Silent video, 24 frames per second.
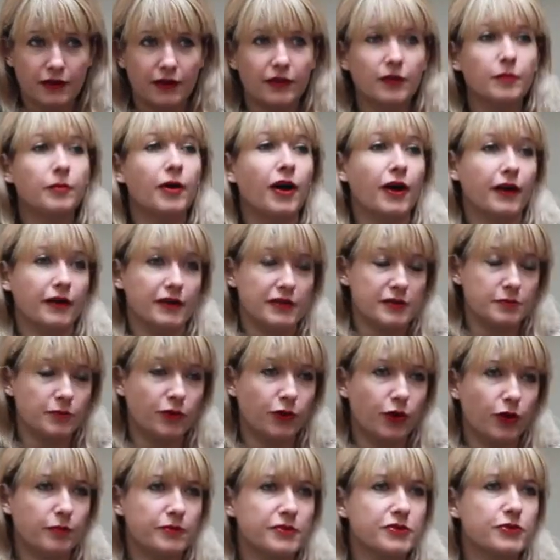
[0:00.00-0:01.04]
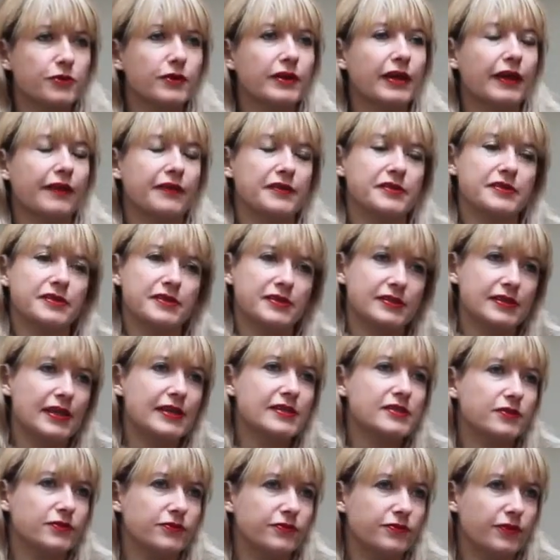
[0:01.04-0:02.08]
and the market is more open to it, and the
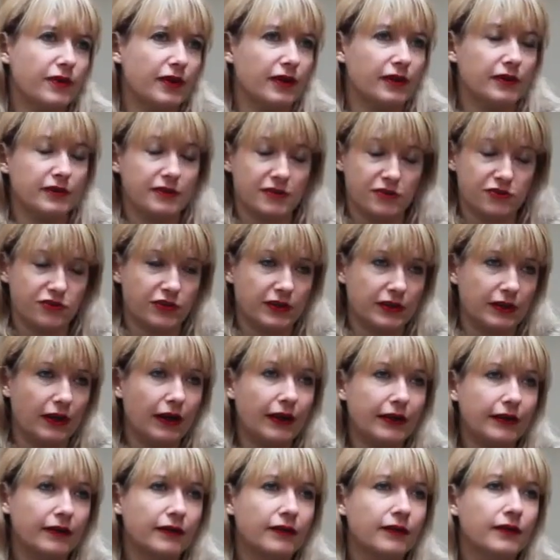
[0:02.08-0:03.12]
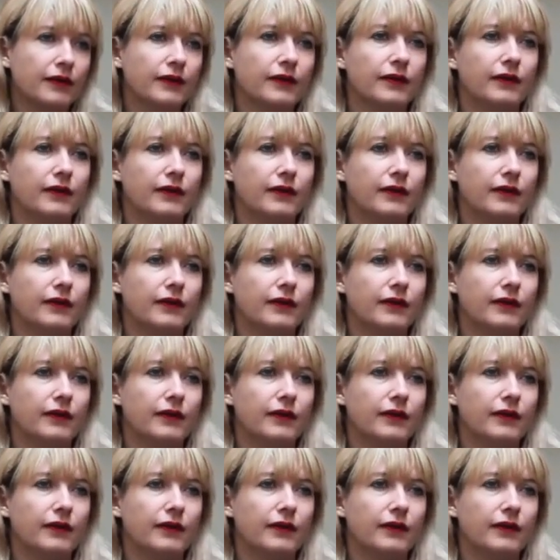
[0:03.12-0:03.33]
success of District 9,